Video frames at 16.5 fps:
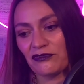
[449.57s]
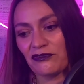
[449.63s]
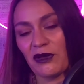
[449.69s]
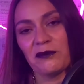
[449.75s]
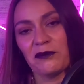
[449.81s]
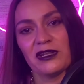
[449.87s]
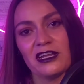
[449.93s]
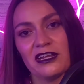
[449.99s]

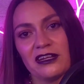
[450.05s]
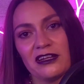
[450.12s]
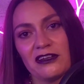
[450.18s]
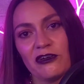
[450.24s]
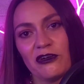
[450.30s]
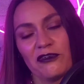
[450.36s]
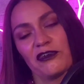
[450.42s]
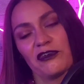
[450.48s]

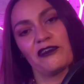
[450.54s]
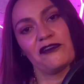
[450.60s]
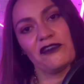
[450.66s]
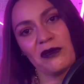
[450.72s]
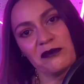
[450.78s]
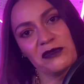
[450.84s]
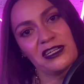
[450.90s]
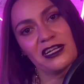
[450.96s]
her
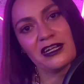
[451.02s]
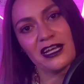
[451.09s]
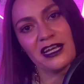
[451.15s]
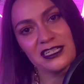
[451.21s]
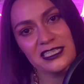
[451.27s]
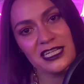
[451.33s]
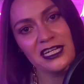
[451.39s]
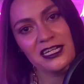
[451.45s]
feminine
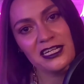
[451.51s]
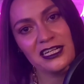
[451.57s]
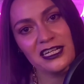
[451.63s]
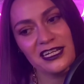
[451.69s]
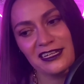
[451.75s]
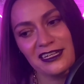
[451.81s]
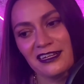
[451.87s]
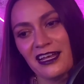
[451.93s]

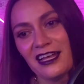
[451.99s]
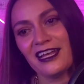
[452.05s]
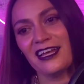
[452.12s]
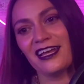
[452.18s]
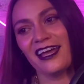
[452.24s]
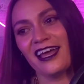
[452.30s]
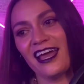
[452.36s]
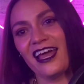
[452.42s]
identity.
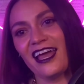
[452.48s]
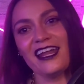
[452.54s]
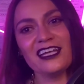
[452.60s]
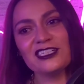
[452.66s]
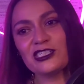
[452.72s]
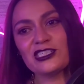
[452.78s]
And I